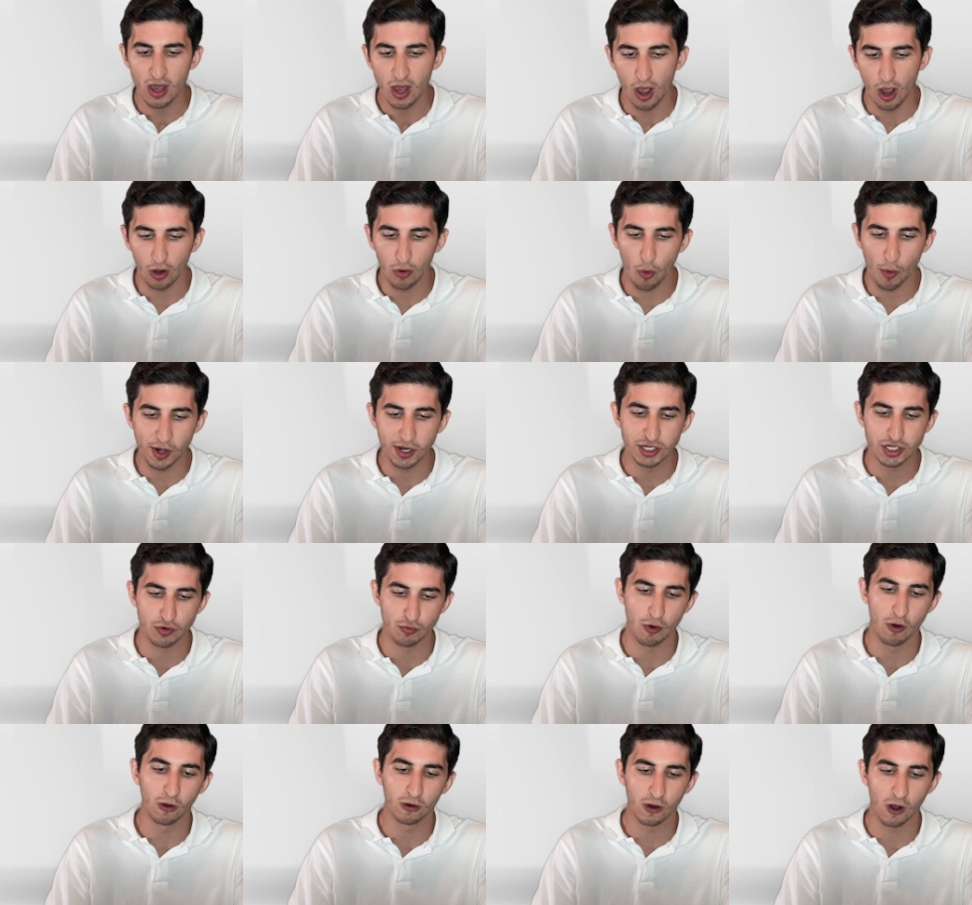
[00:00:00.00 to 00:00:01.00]
According to
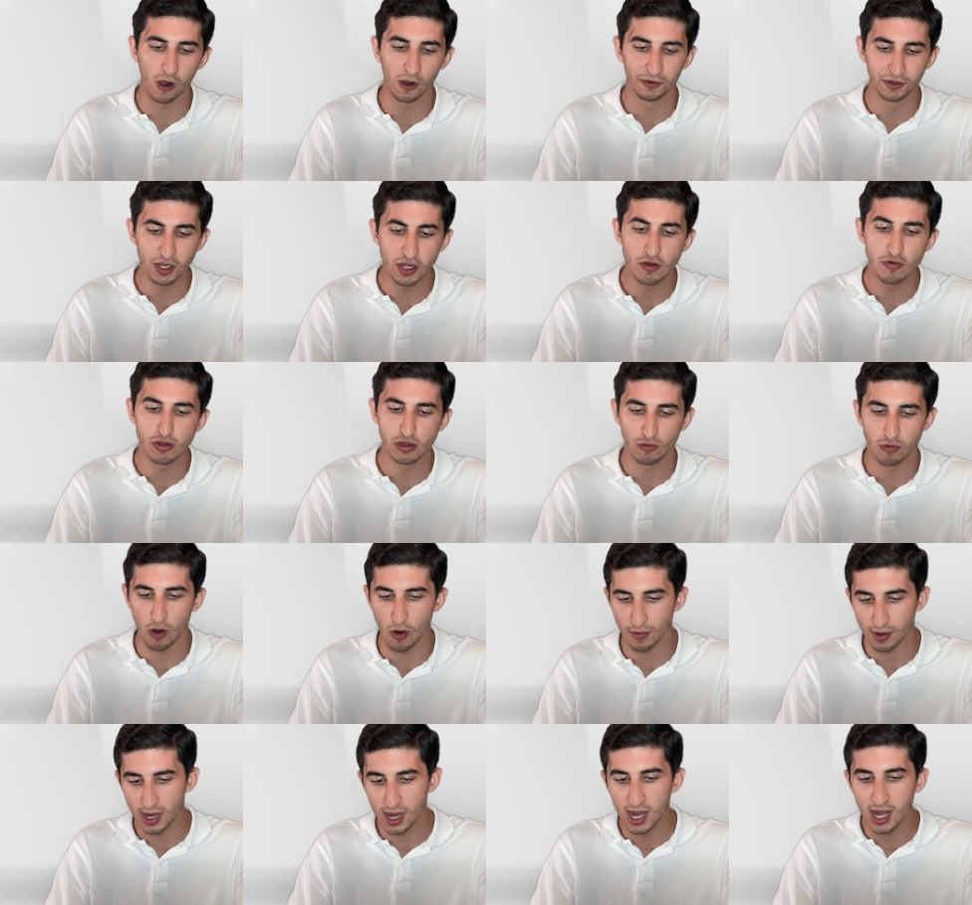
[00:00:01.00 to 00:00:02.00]
Roll Call News,
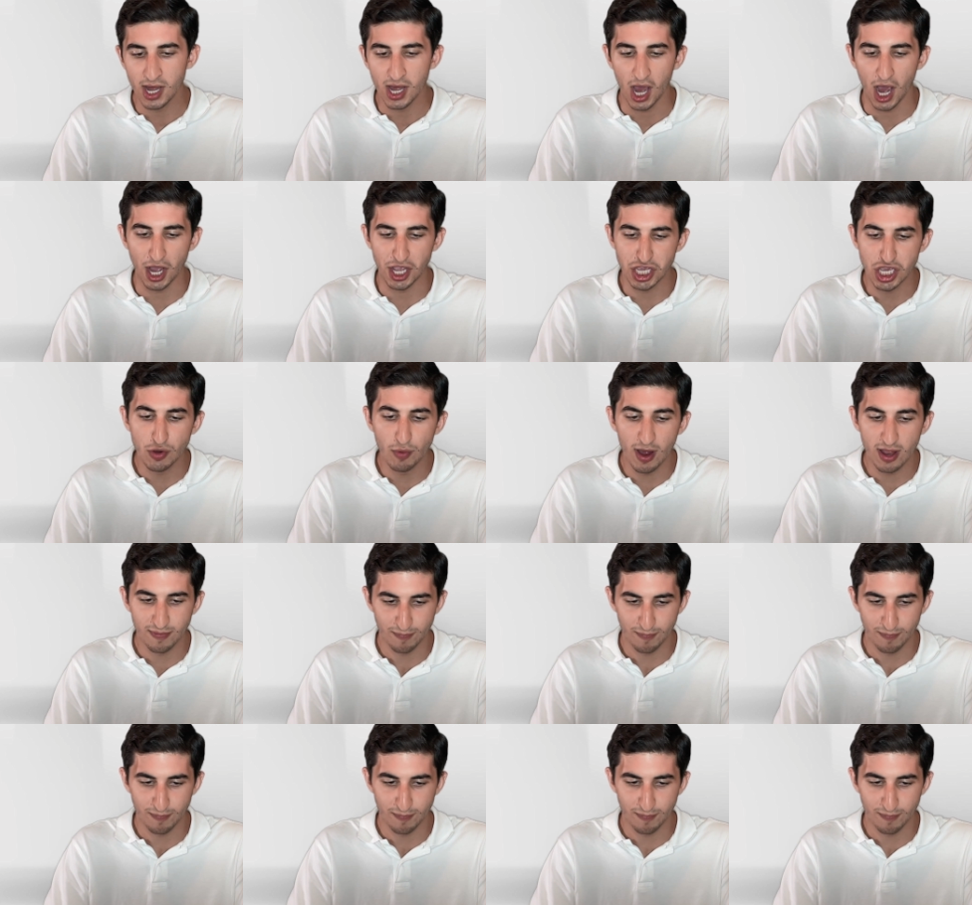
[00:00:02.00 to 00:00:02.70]
quote, a U.S.